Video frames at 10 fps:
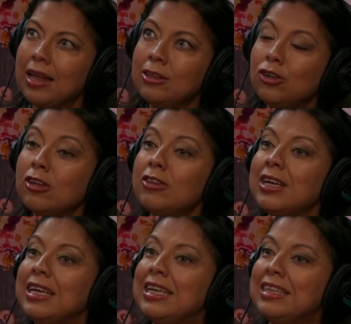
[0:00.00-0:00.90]
just
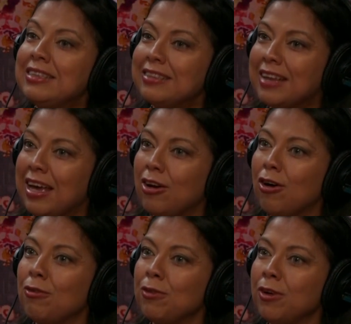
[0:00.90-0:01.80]
the insight
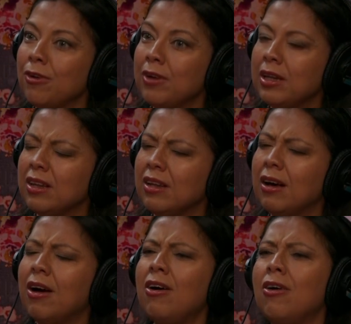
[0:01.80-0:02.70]
of knowing,
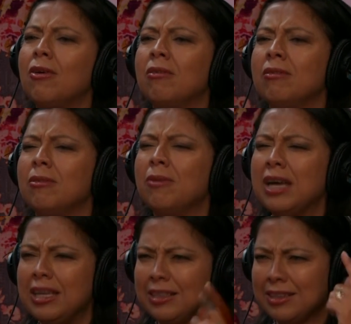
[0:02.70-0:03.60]
oh,
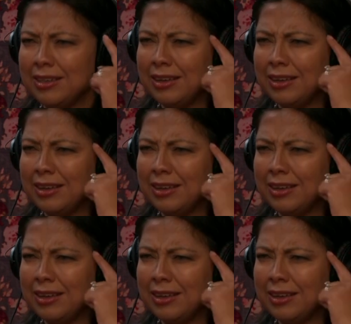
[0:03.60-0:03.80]
wait,